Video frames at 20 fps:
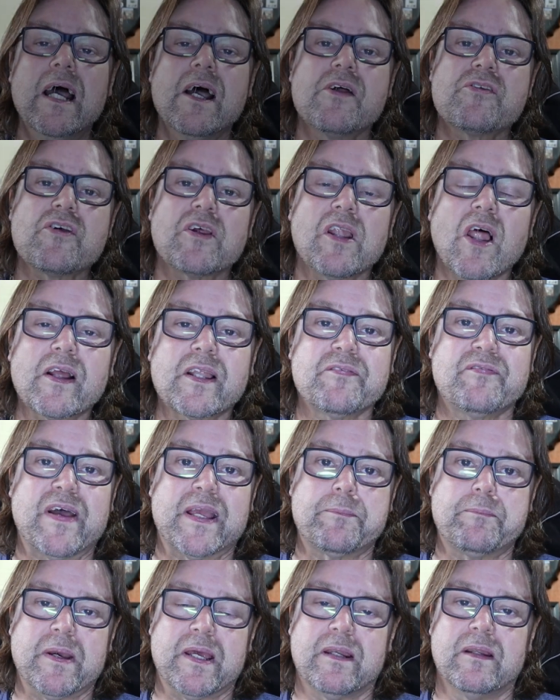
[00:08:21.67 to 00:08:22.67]
So I'd like to
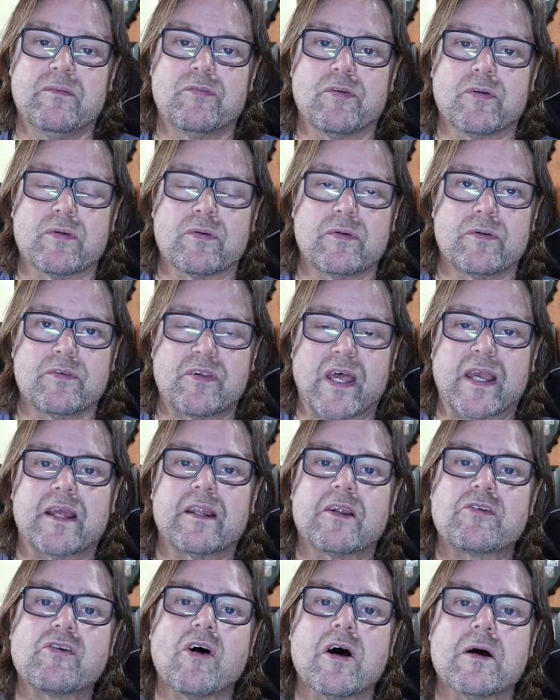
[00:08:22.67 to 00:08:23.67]
thank Ben for
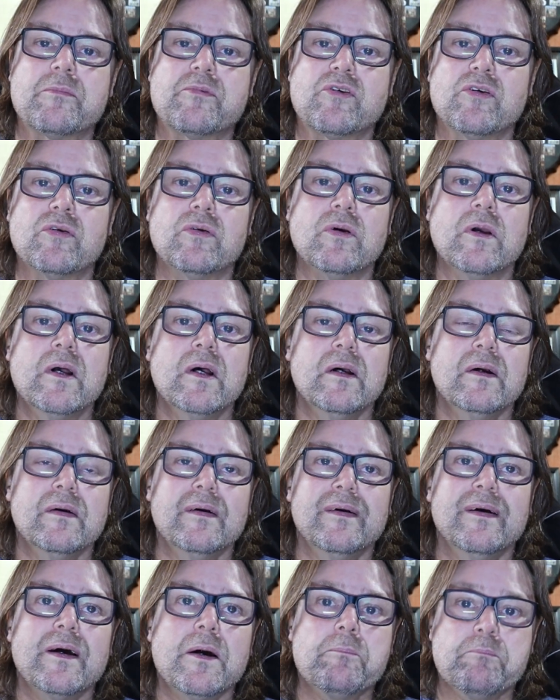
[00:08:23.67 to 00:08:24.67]
taking the time to
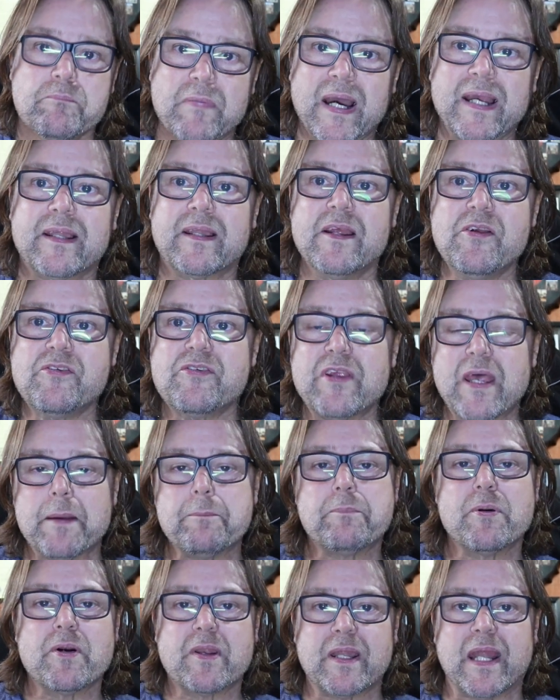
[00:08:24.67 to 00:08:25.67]
make this
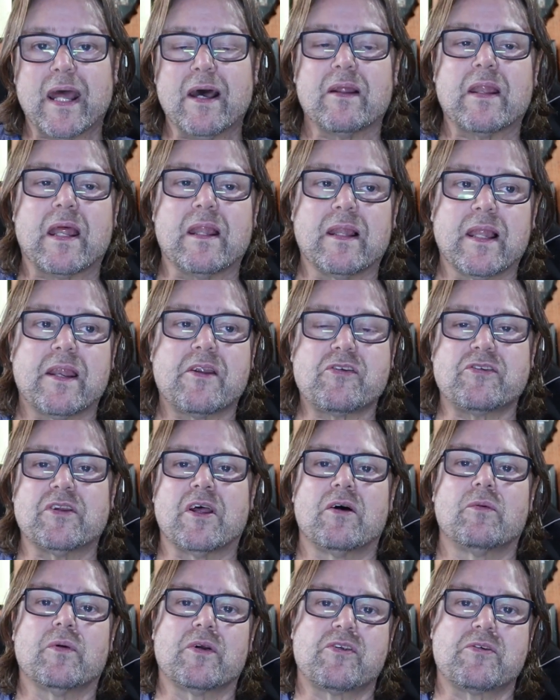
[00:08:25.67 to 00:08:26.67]
and put it out and let us
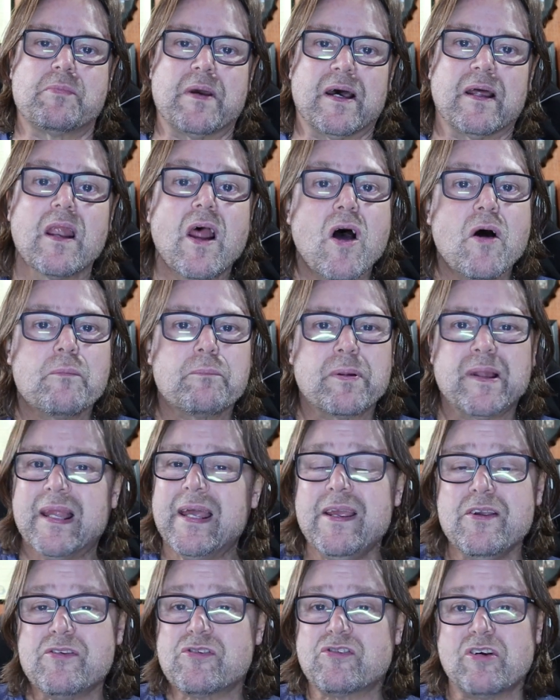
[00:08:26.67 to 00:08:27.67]
know what it's about.
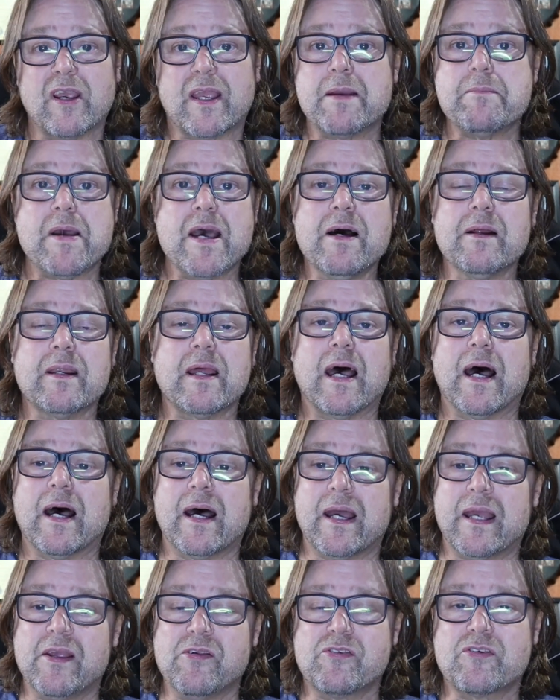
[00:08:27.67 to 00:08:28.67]
Please check him out.
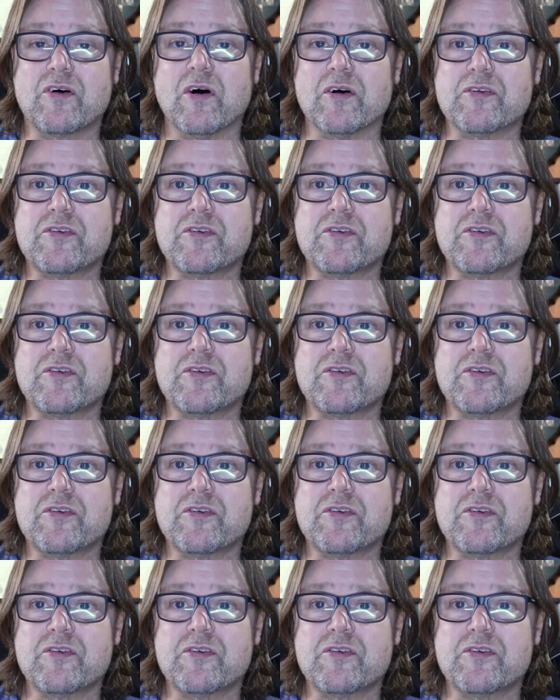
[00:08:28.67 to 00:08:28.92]
He's